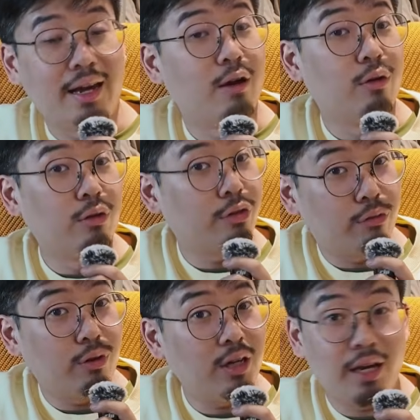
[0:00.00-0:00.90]
Aerial
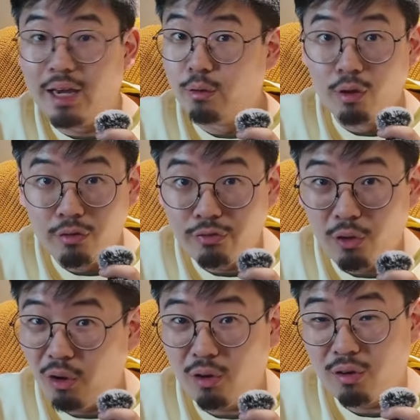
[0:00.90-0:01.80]
3, Aerial
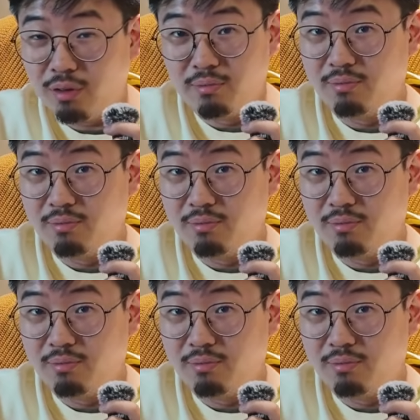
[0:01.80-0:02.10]
4.